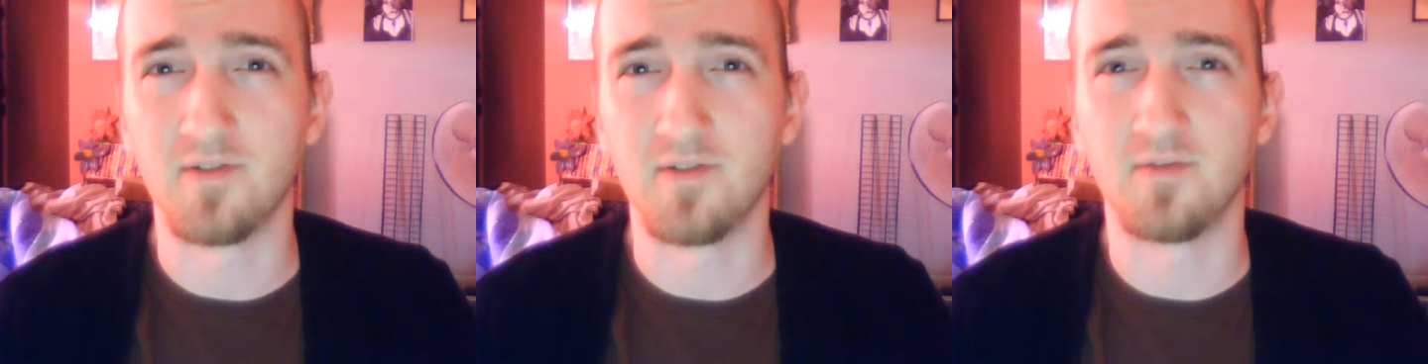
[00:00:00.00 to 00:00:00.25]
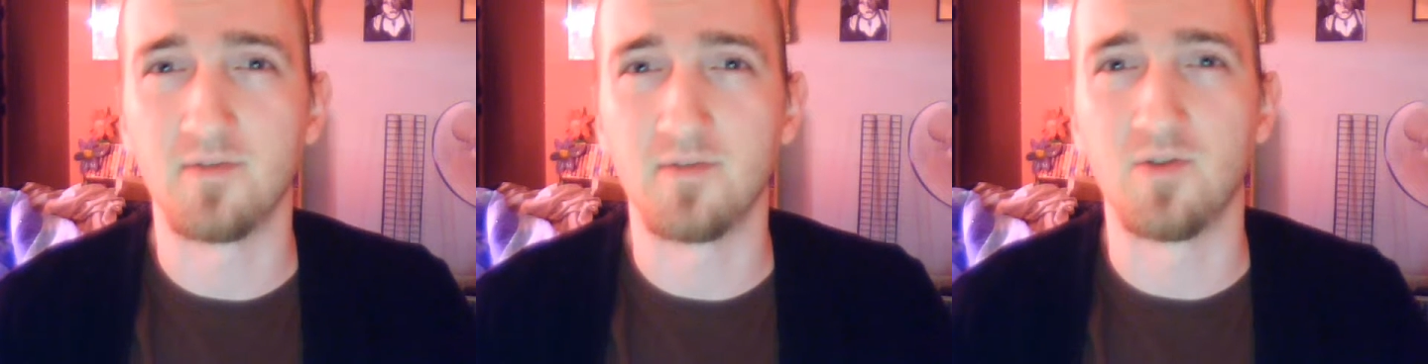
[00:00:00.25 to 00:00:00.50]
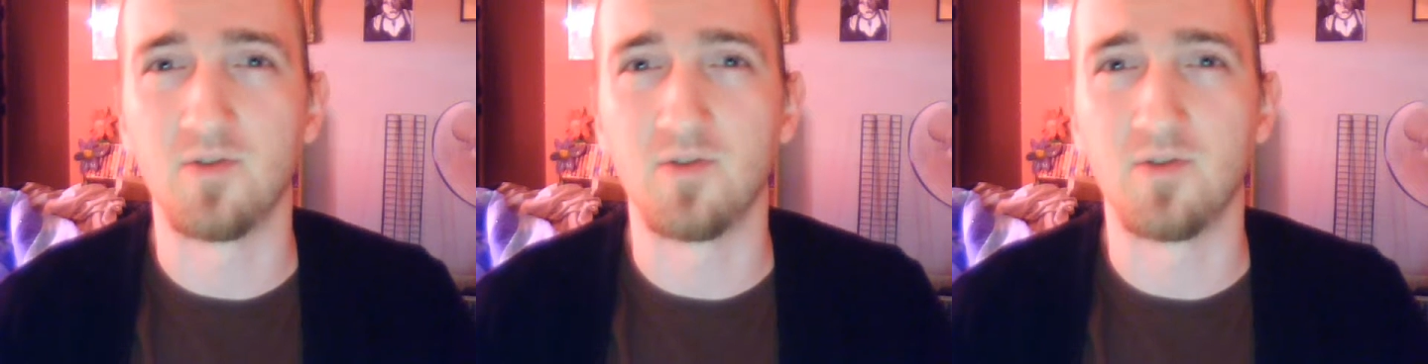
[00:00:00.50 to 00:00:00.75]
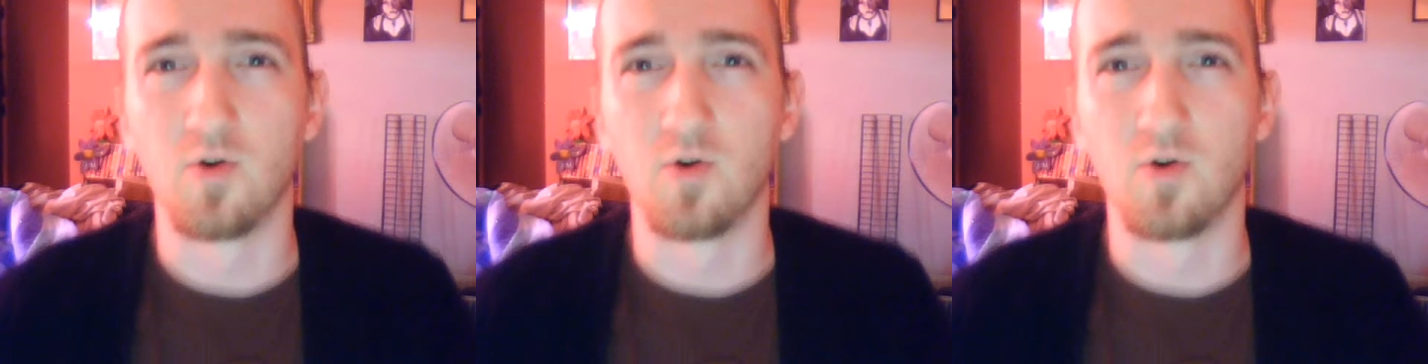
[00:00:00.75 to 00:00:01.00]
to
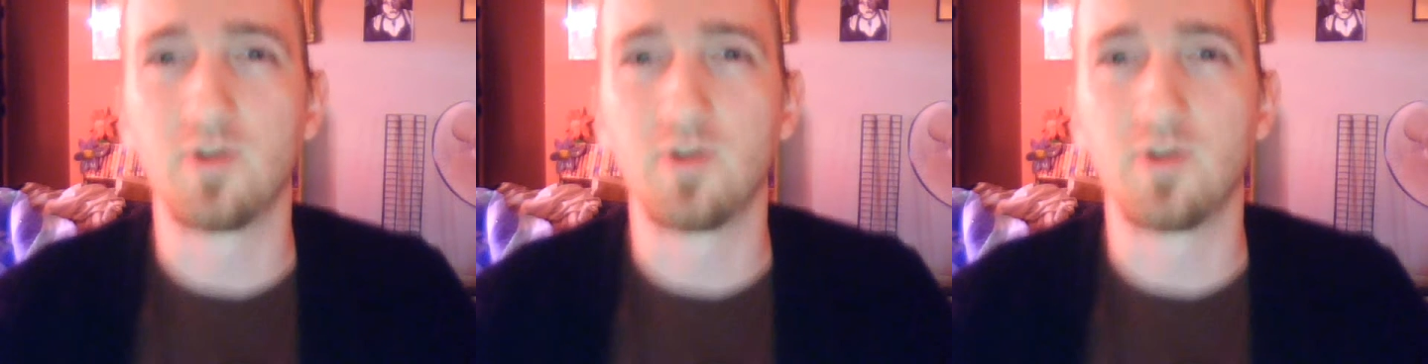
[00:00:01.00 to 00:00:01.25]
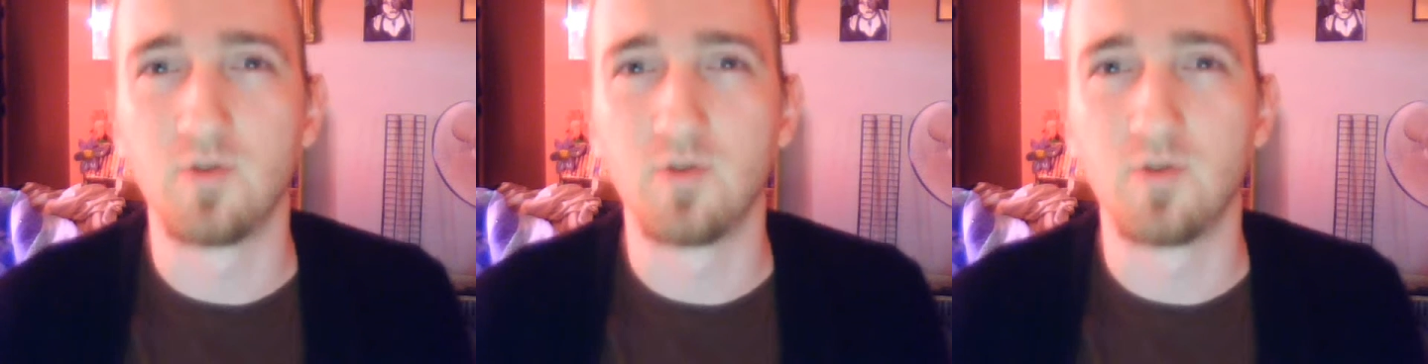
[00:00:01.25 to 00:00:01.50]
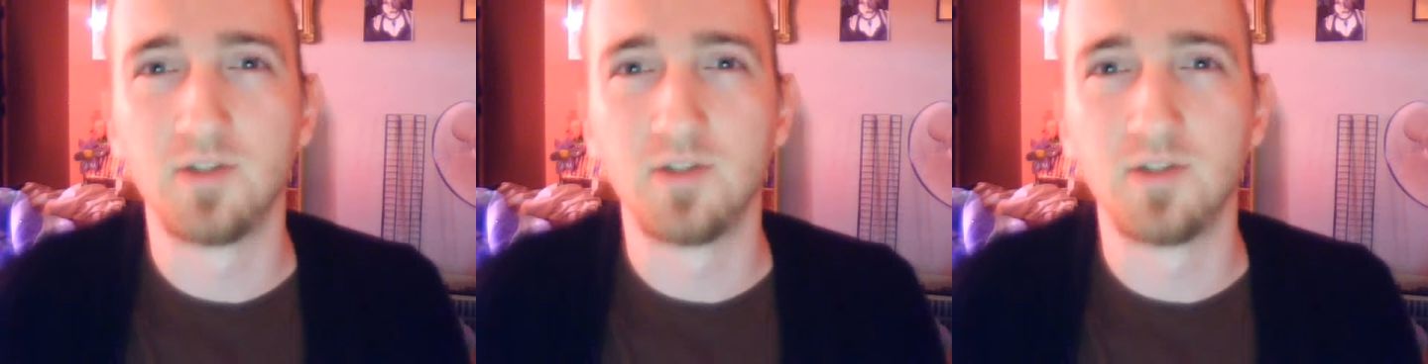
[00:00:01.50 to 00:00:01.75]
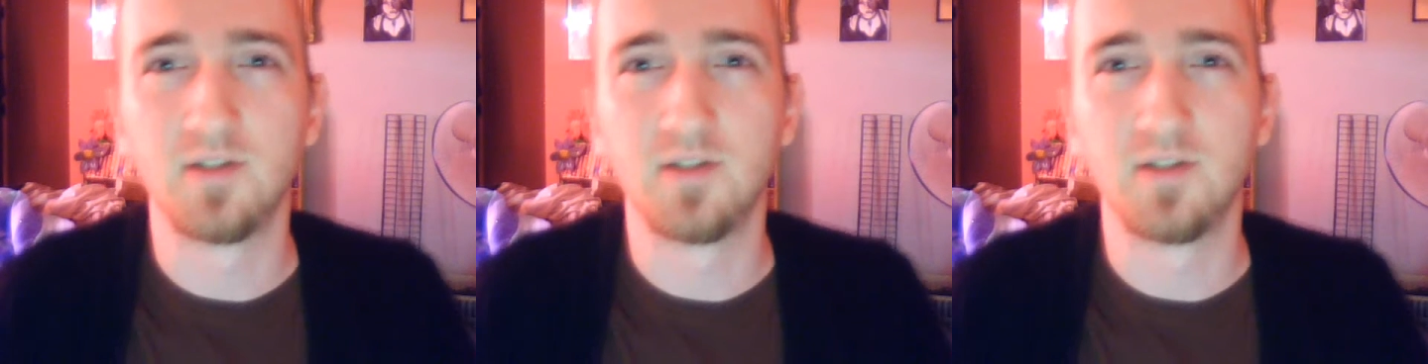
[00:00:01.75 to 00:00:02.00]
hoard your gold,
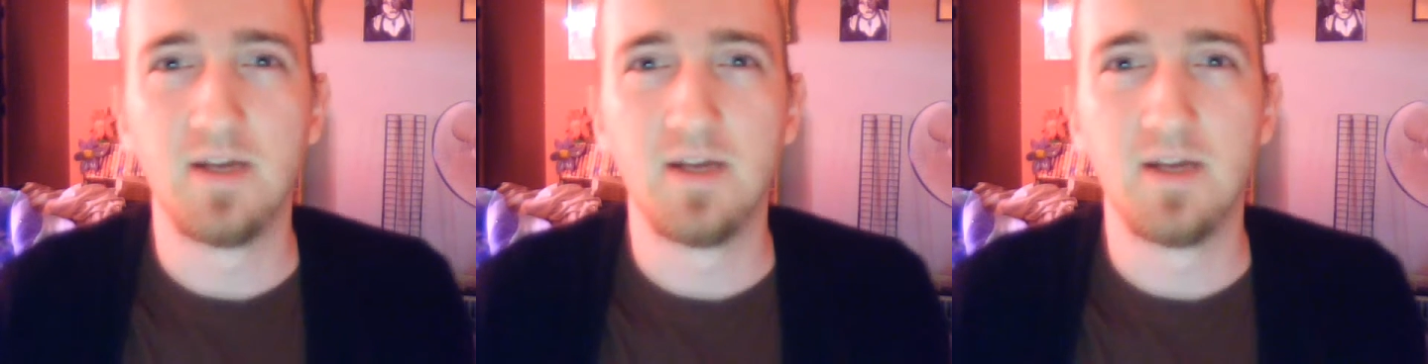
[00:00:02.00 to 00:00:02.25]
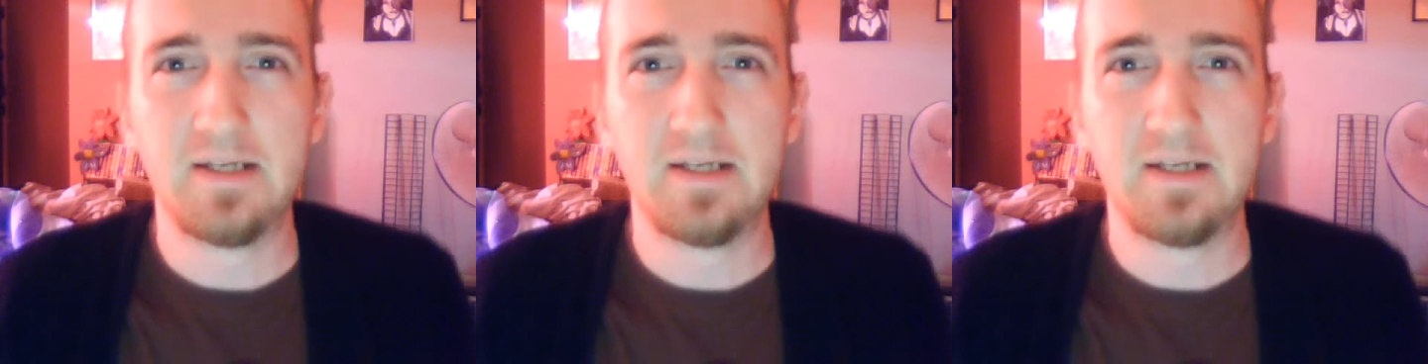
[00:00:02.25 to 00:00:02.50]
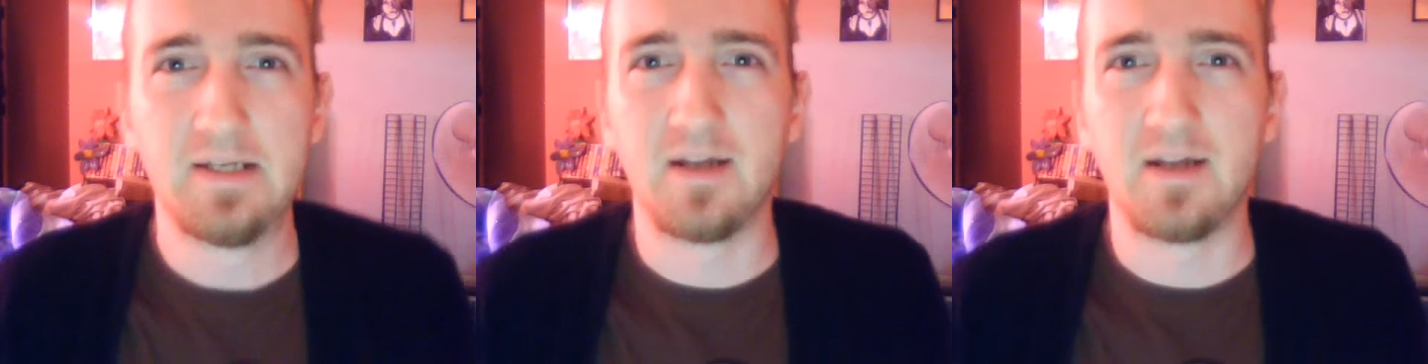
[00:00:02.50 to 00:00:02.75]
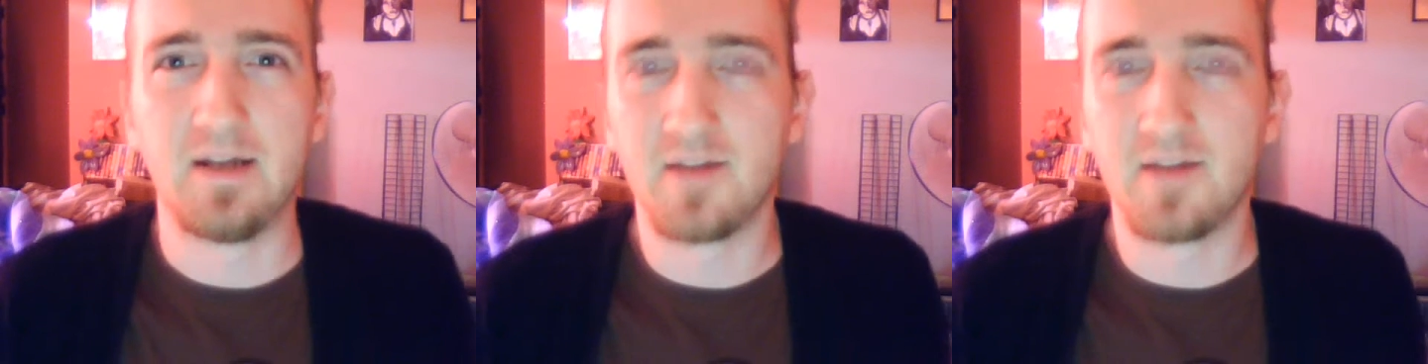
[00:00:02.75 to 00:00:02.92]
and all that?